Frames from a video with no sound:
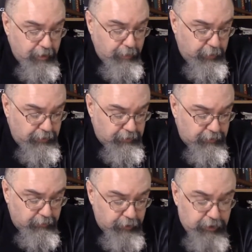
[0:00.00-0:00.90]
pieces
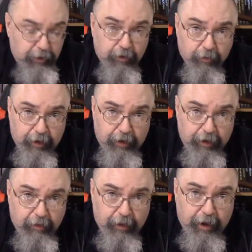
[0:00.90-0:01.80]
of machinery
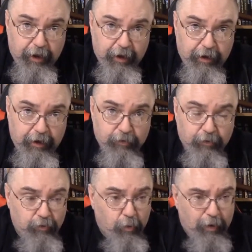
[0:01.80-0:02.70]
that
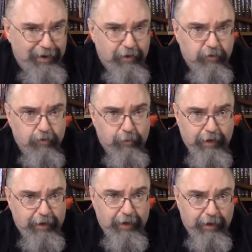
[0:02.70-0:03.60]
intertwine to
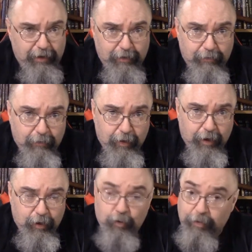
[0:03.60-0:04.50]
make a
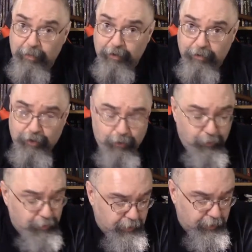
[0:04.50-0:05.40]
new and better
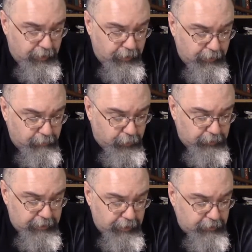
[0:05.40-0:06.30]
you and
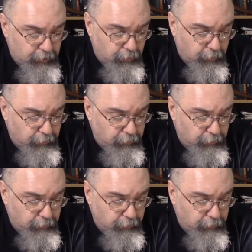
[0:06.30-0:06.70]
protect you.